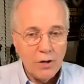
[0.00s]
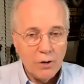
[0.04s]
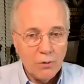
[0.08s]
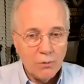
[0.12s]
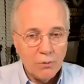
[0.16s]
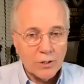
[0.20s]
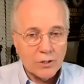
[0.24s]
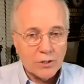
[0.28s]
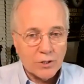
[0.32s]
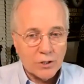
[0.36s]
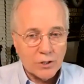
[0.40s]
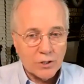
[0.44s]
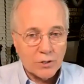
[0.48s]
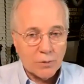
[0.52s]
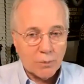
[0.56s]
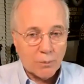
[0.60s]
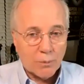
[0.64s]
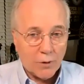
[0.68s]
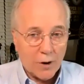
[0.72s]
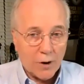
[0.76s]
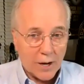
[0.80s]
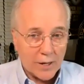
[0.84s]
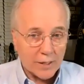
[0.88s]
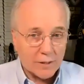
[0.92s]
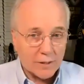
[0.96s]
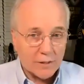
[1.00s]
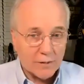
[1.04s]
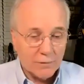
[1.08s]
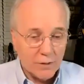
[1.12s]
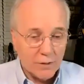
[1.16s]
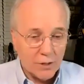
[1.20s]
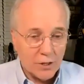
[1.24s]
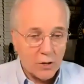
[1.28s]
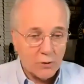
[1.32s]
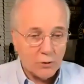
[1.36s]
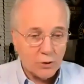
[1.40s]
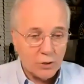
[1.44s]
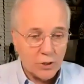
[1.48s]
which is the product of
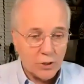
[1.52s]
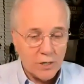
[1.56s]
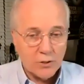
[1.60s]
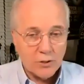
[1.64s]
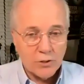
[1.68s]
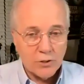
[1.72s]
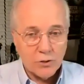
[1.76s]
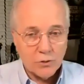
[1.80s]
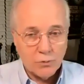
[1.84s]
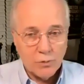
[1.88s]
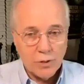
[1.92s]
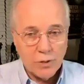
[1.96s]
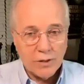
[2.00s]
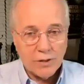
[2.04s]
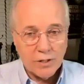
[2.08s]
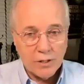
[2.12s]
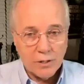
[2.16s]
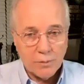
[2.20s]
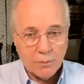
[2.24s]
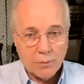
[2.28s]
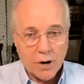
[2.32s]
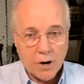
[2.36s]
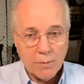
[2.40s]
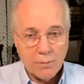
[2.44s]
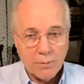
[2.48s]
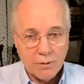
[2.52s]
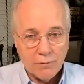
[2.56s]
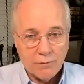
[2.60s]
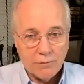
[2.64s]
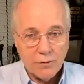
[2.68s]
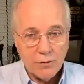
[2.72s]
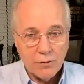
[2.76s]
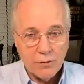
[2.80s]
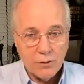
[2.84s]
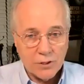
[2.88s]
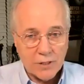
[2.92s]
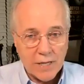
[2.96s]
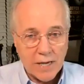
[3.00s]
negotiations with the Department of
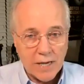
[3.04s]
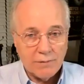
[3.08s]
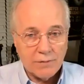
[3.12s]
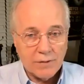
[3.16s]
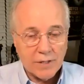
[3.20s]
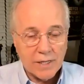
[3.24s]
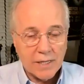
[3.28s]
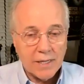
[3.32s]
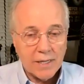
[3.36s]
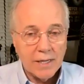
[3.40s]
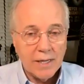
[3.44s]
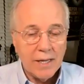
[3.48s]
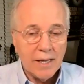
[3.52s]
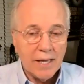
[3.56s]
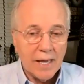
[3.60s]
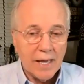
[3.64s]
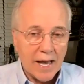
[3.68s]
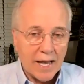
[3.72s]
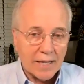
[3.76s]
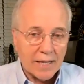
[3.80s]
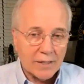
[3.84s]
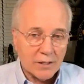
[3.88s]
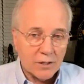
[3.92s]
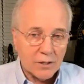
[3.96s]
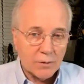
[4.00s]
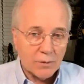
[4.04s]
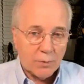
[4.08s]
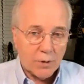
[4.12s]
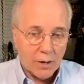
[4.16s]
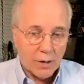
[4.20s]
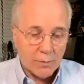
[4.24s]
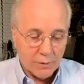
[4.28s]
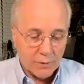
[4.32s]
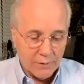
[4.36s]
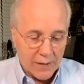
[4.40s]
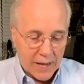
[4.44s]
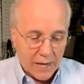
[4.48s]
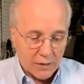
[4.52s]
Food Safety at the
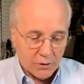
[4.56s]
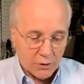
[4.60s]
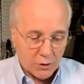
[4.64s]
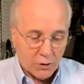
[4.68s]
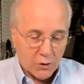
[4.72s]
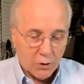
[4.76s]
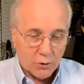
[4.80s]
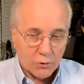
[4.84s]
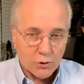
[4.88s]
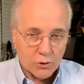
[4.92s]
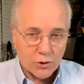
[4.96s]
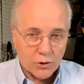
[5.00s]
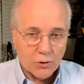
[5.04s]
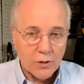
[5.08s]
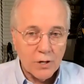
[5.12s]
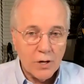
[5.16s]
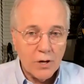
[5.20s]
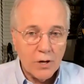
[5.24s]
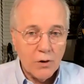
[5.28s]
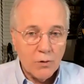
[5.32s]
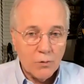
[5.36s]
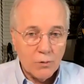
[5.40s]
Department of Agriculture,